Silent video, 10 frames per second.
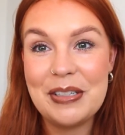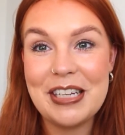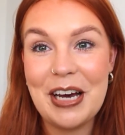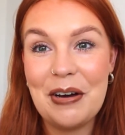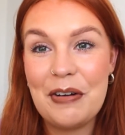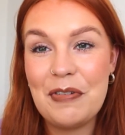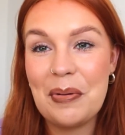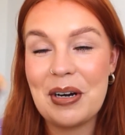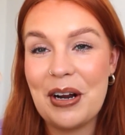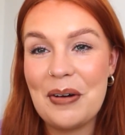So if you
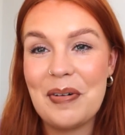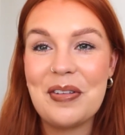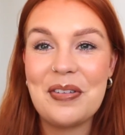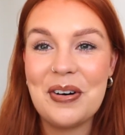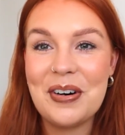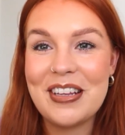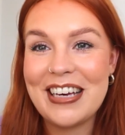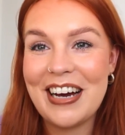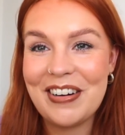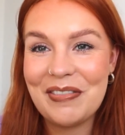want to know what I thought, then
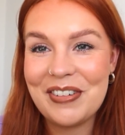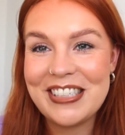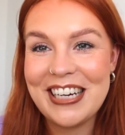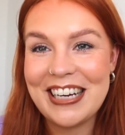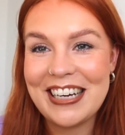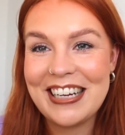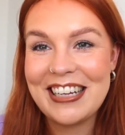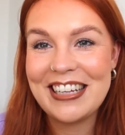carry on watching.